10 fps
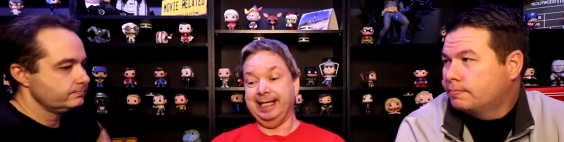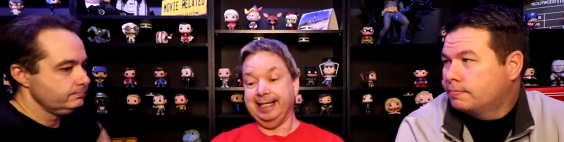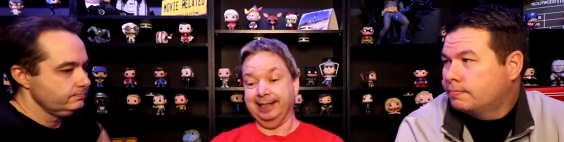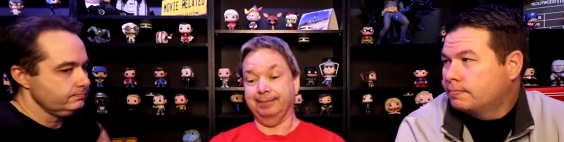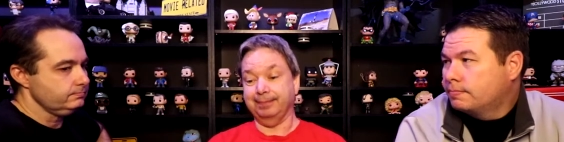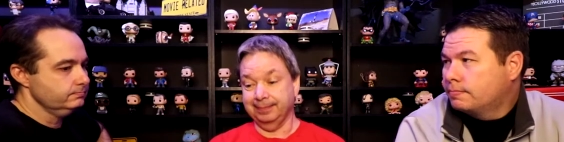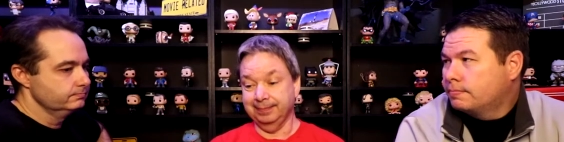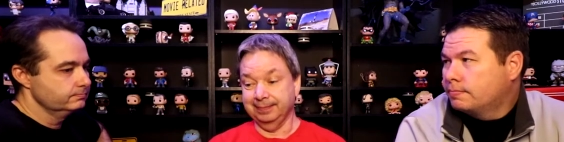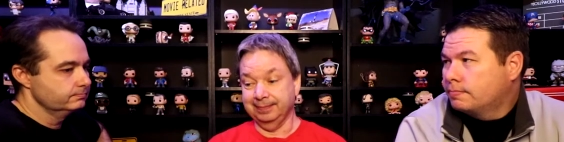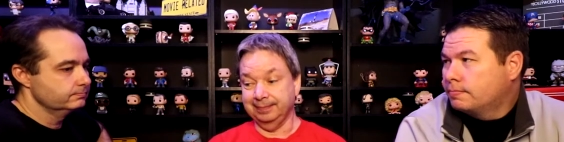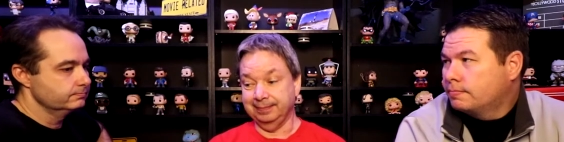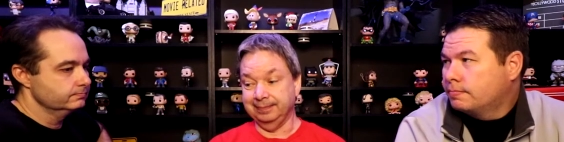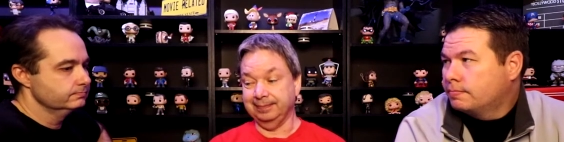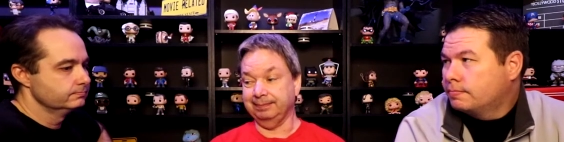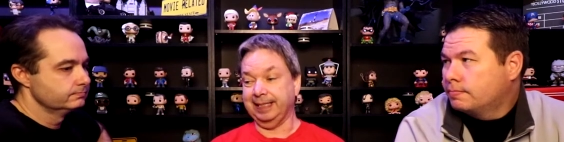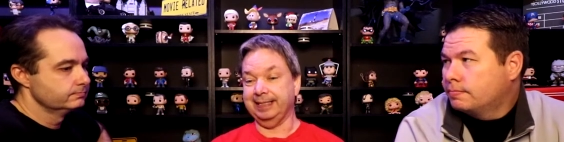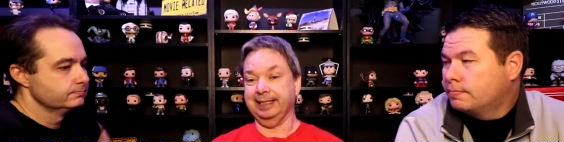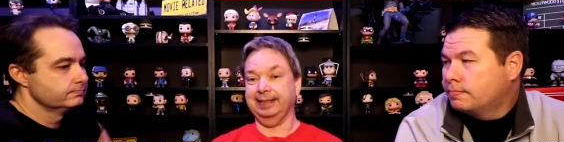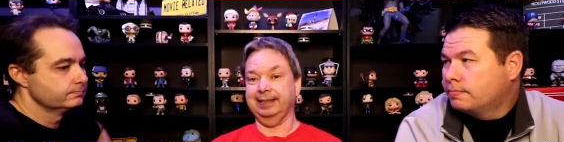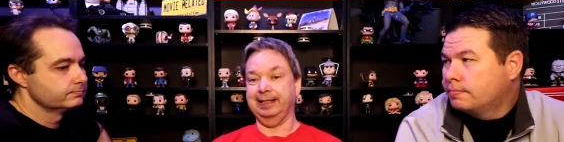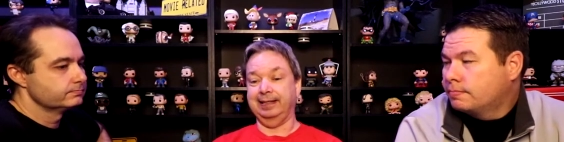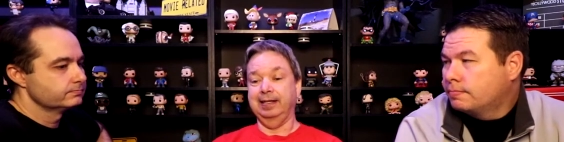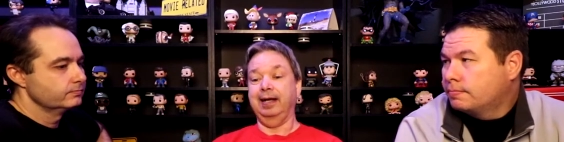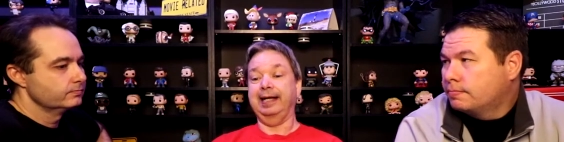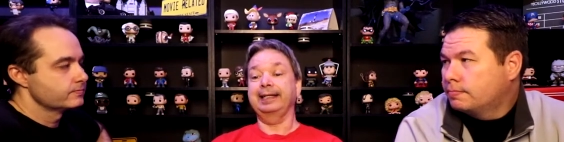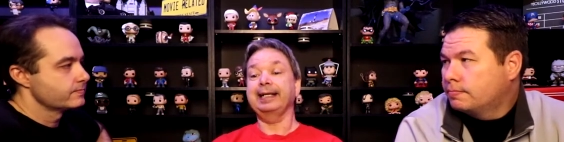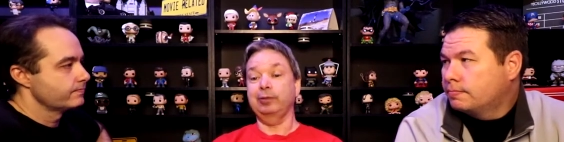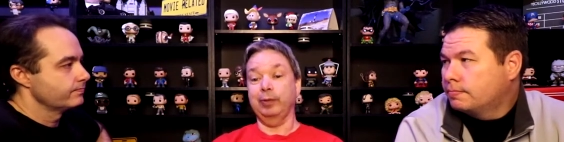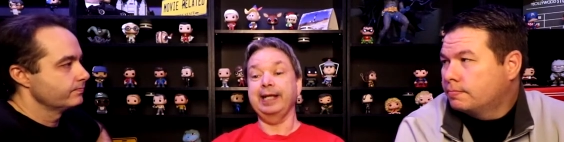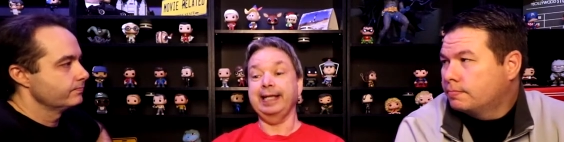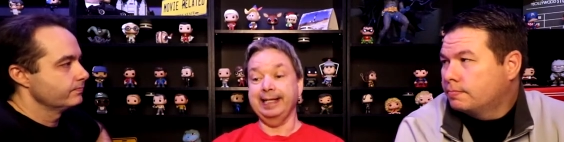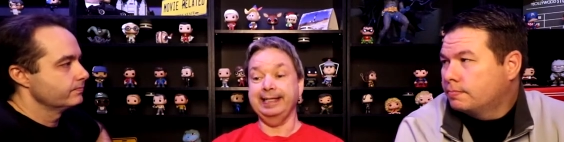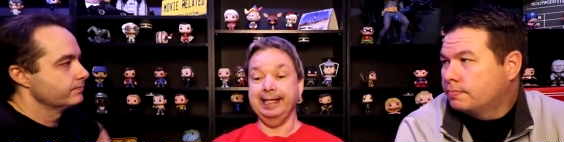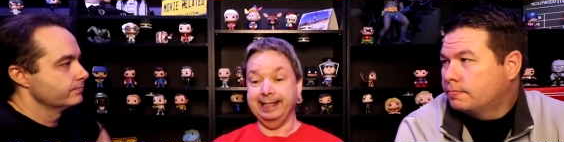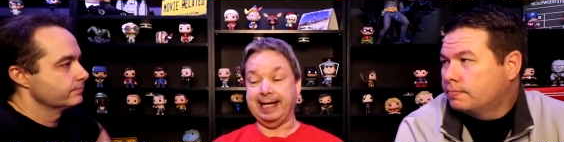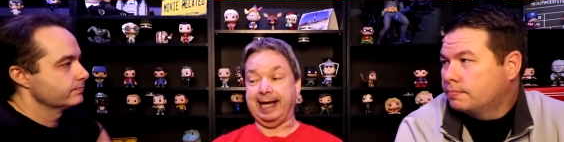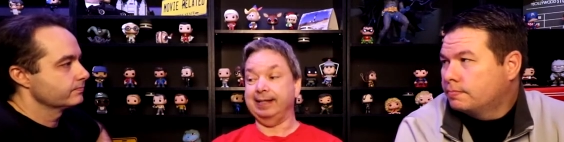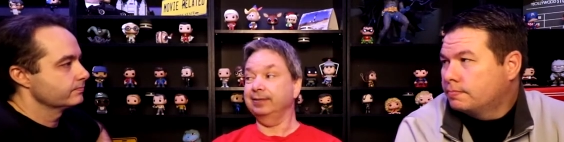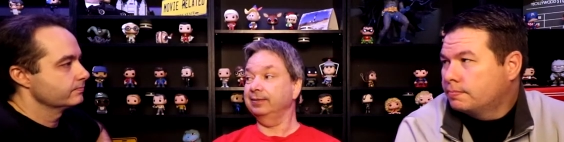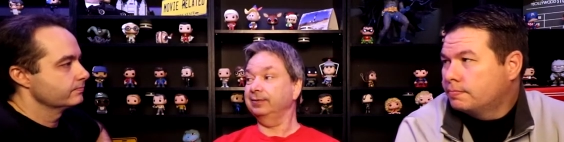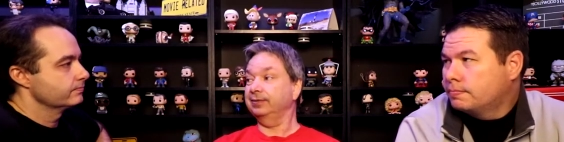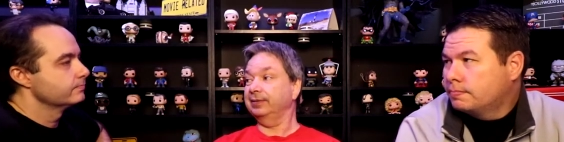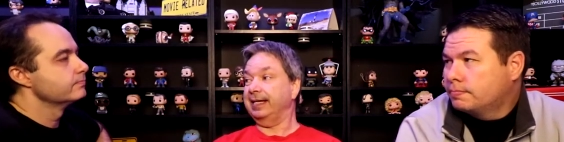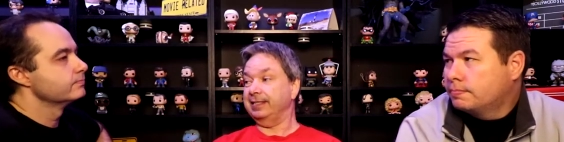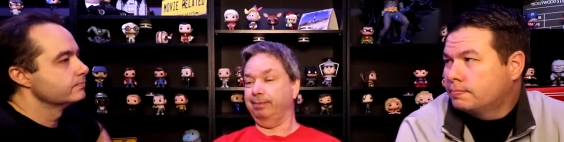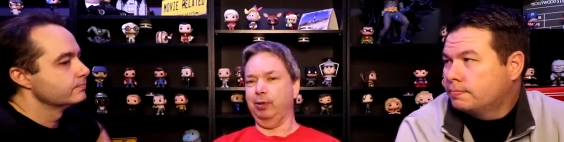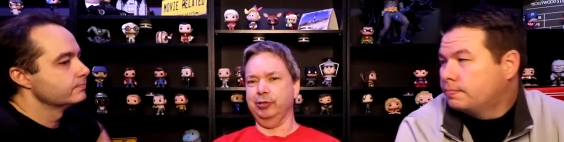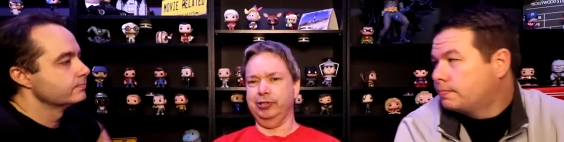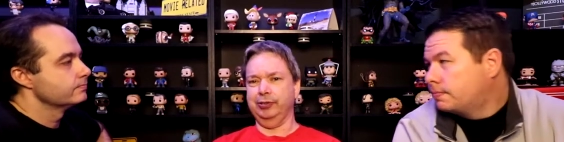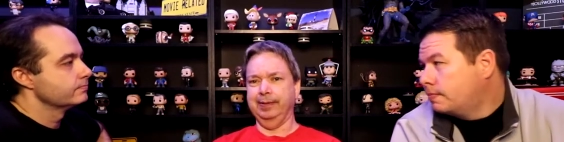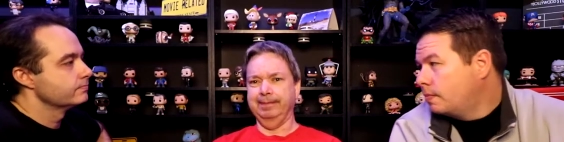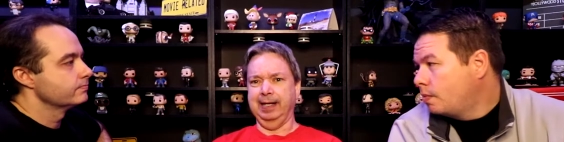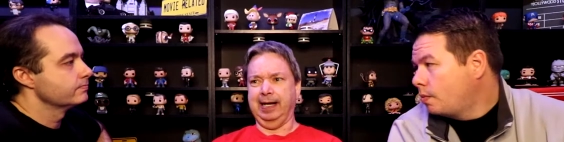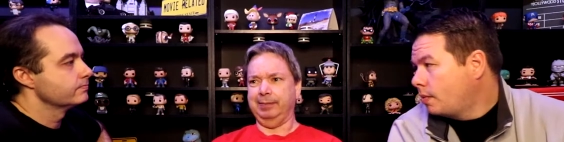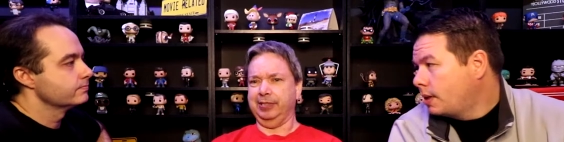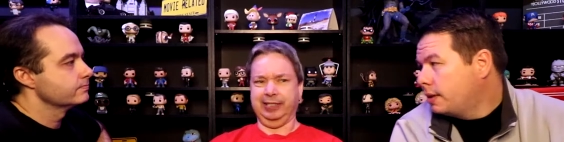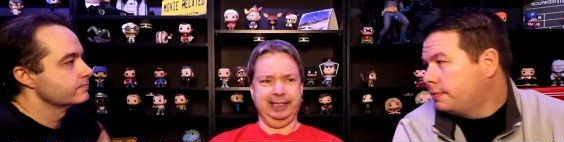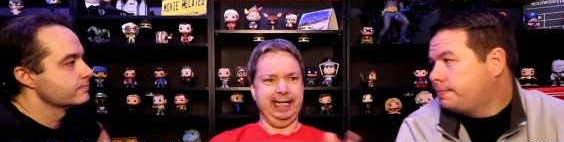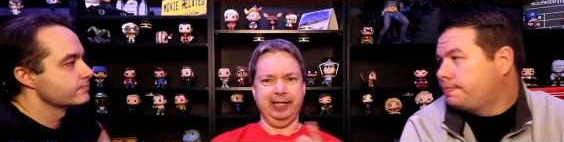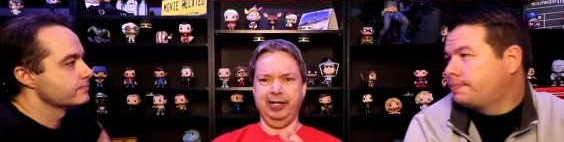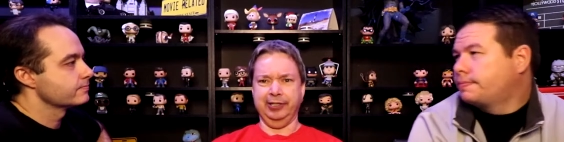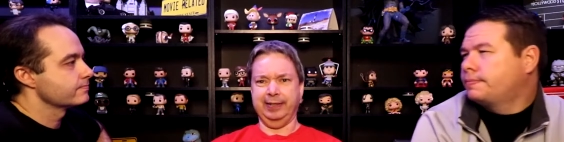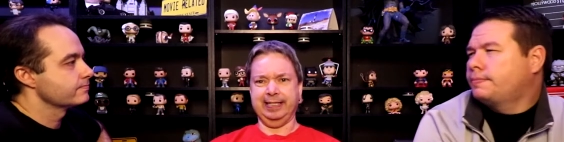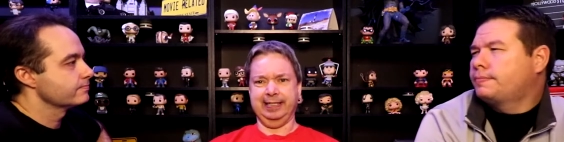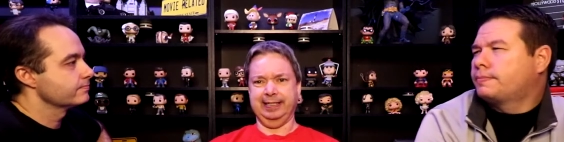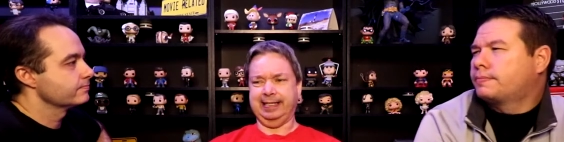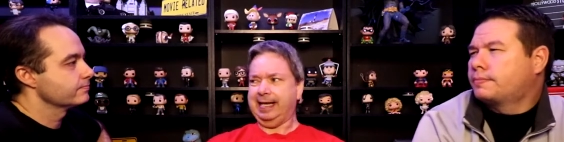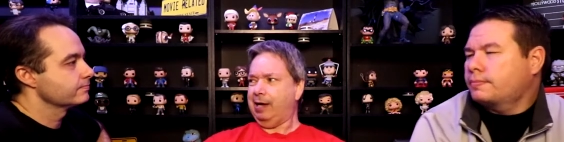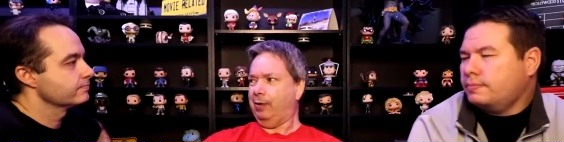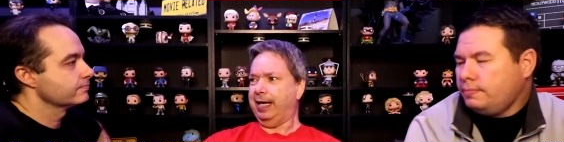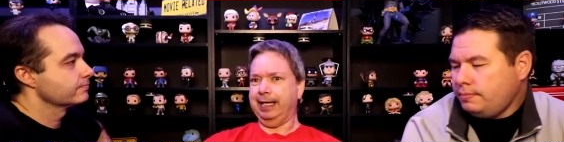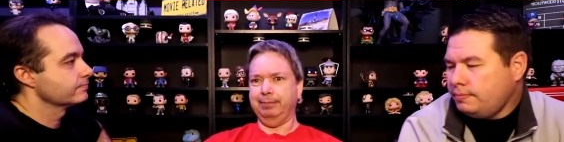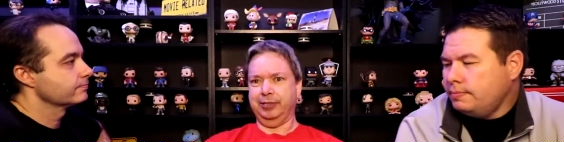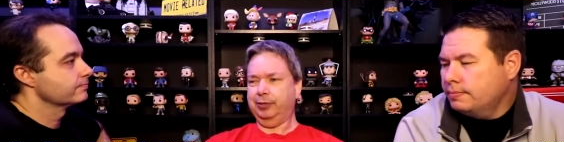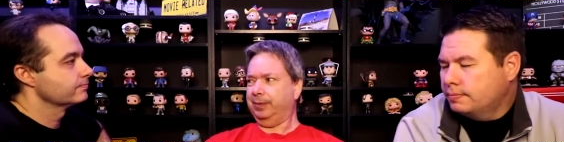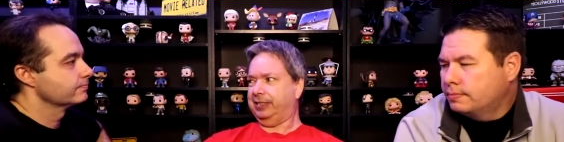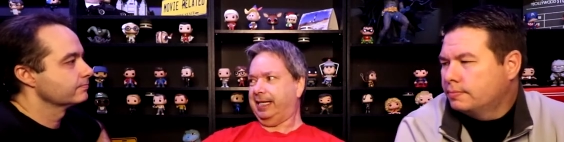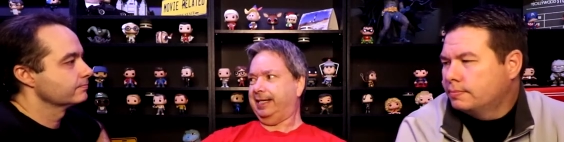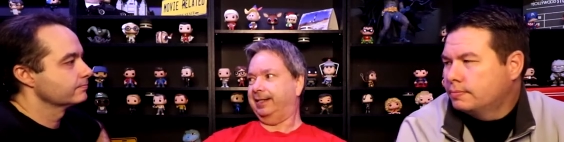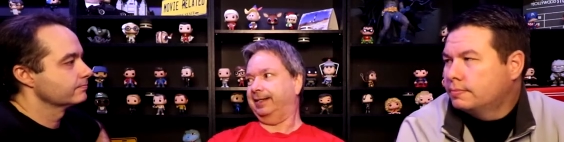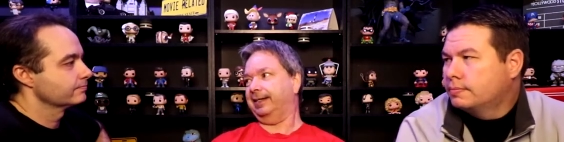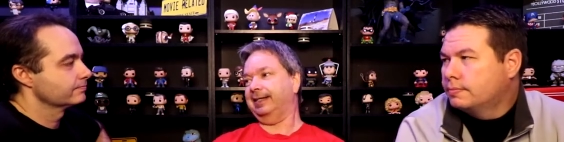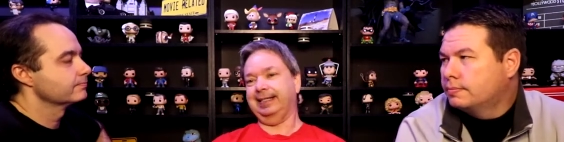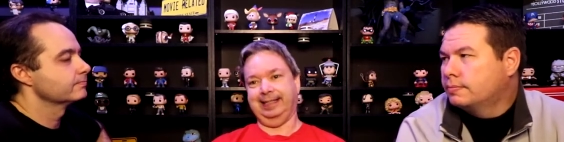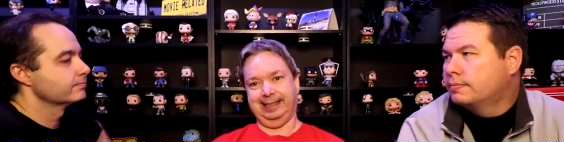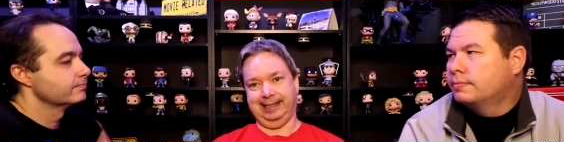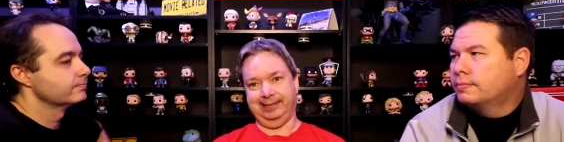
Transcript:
Speaker 1: eating them mm-hmm. basically uh, i like the way they did that as opposed to i'm just going to take all your essence and now i am super saiyan kind of thing